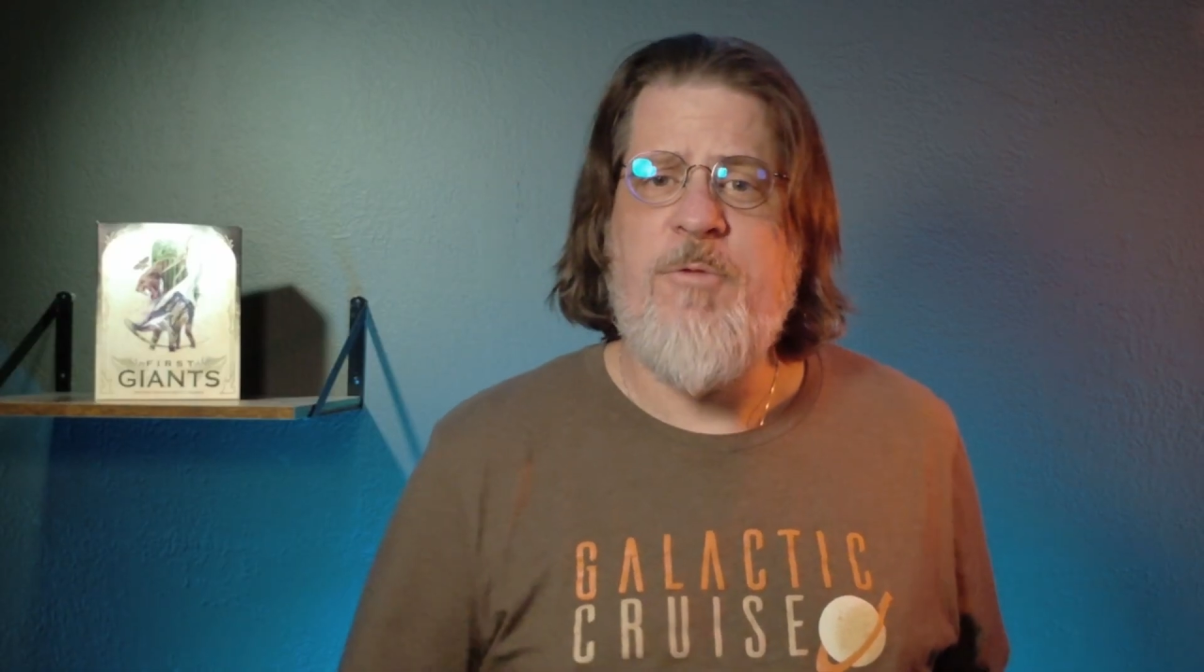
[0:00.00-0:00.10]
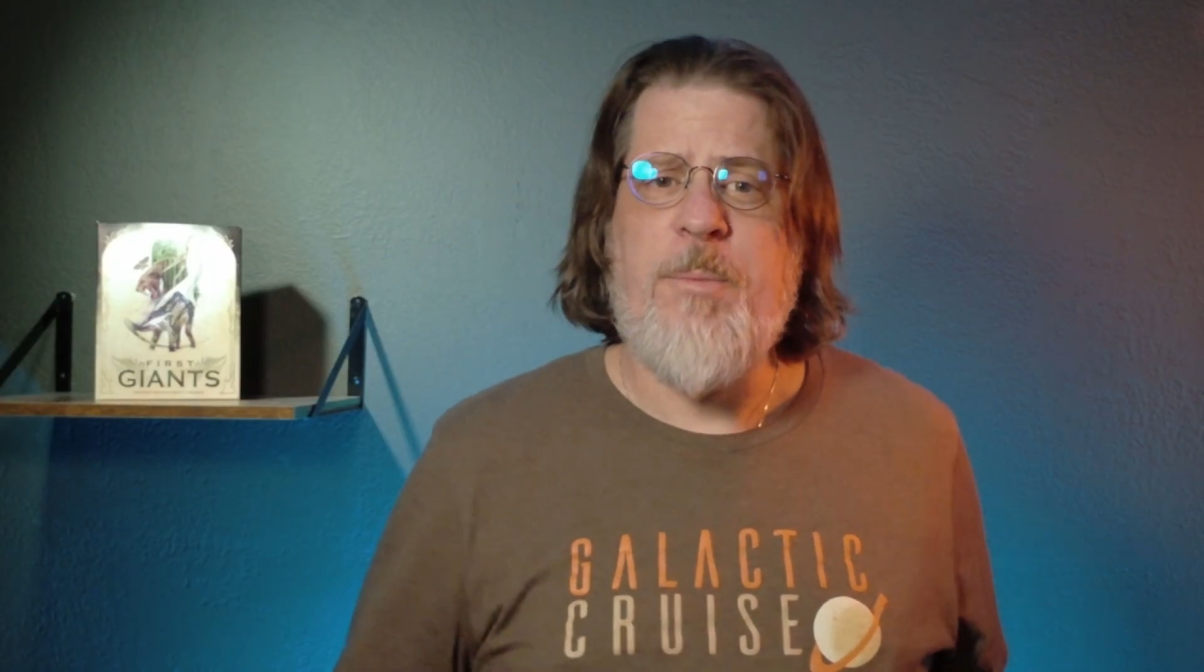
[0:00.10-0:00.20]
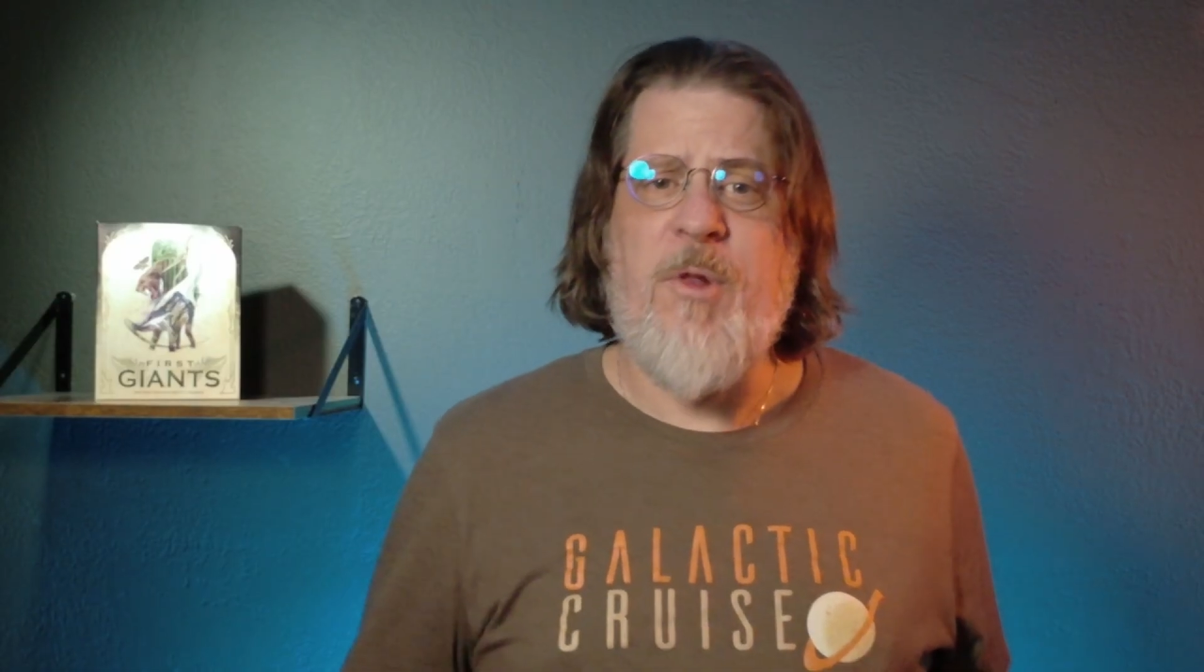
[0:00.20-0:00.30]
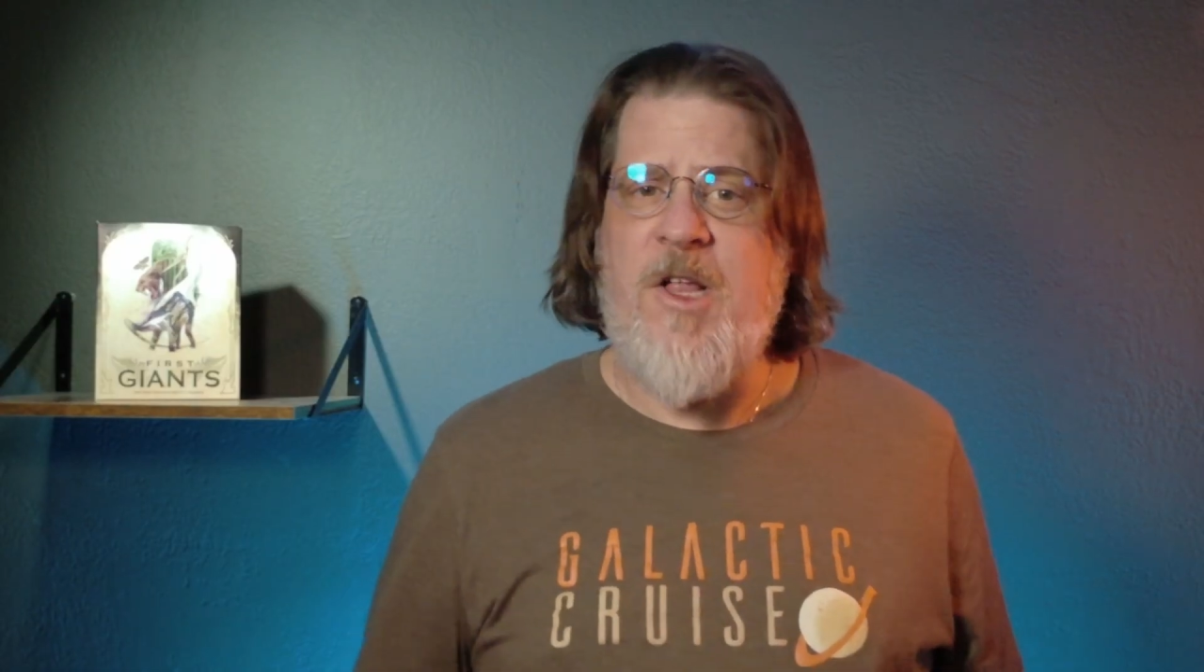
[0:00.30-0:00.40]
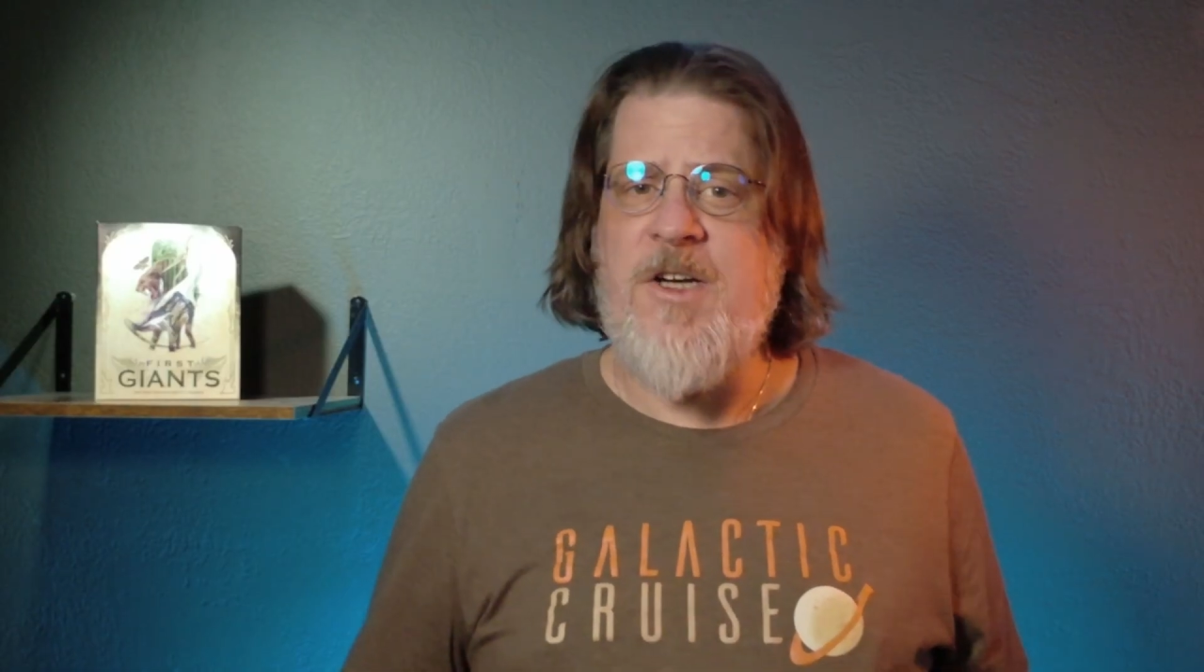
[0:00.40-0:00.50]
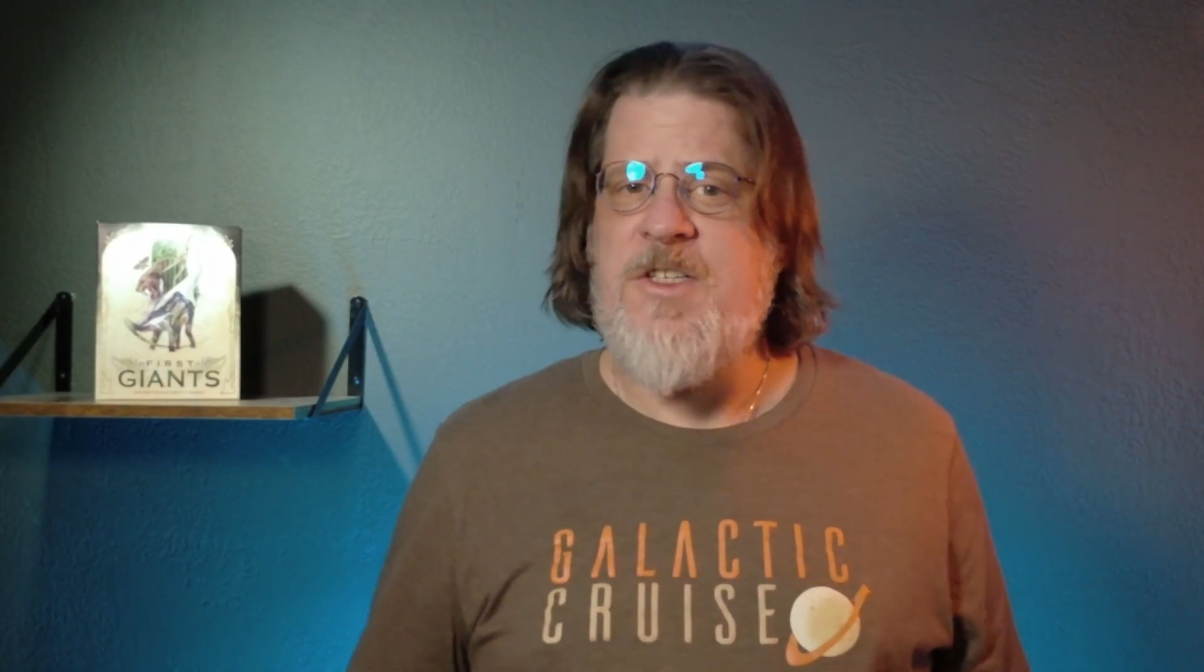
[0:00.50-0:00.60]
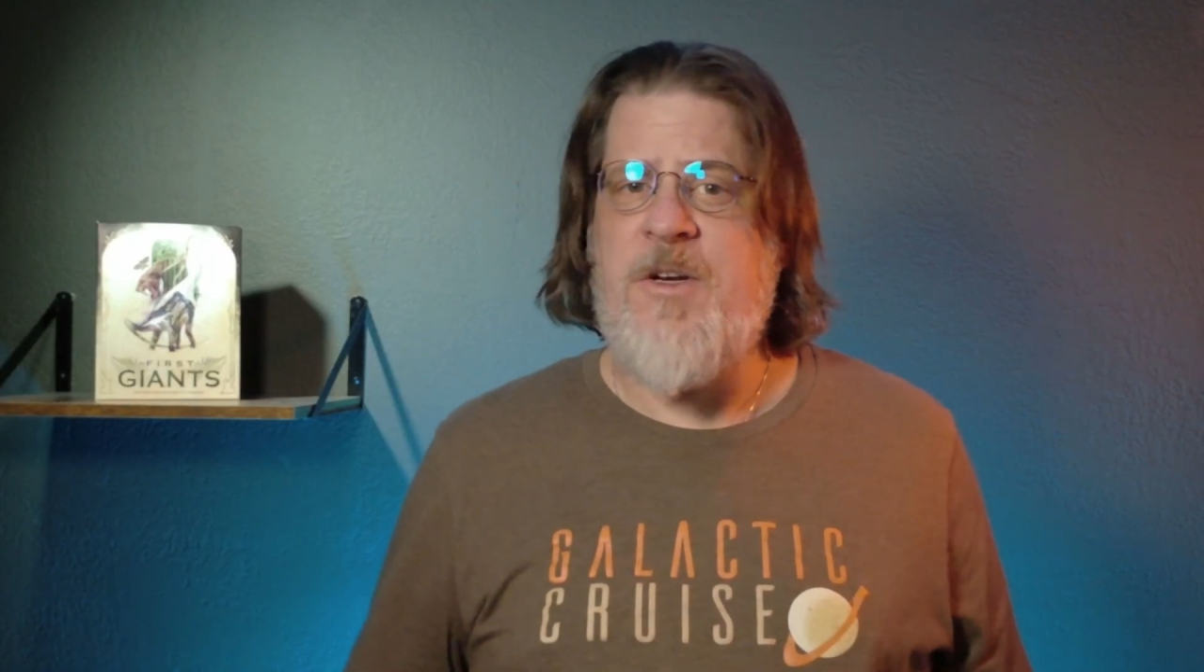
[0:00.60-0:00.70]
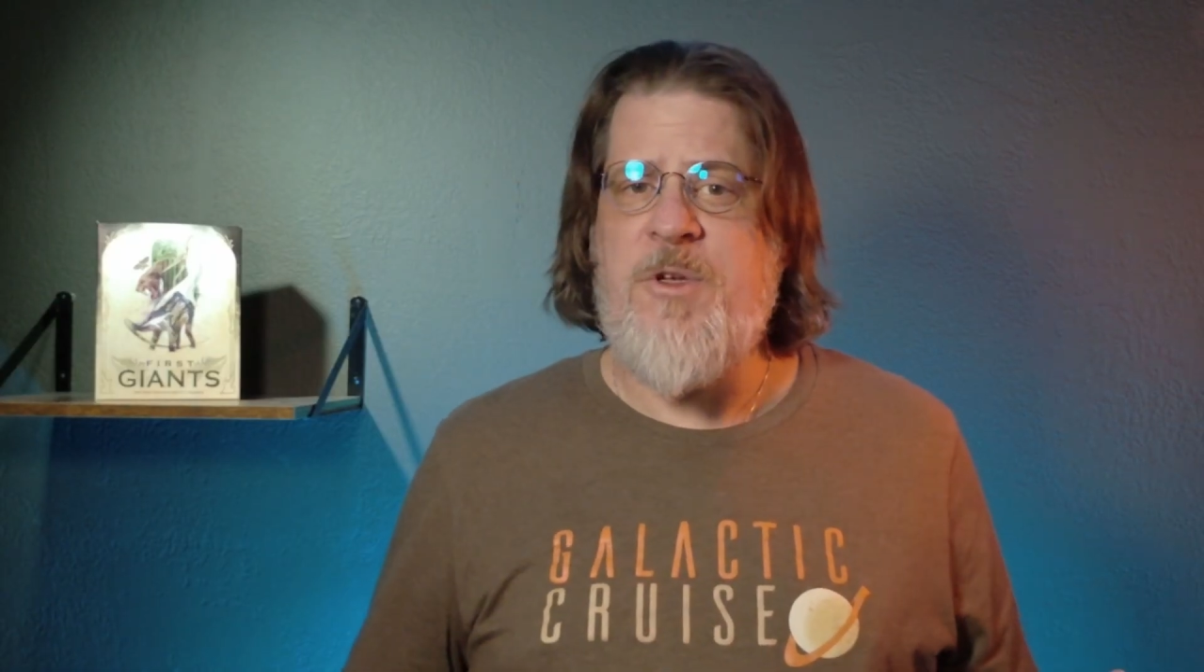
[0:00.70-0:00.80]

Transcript: what belongs in a